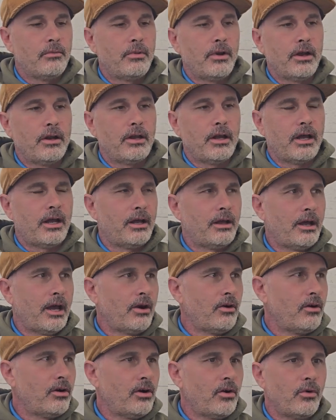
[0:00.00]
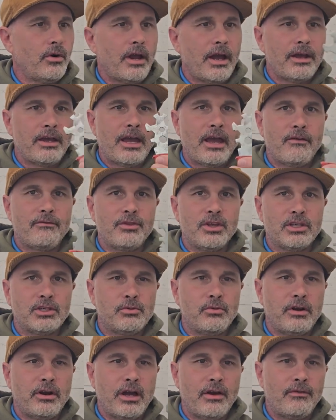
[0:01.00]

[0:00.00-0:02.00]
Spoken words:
but I don't know where I have this one.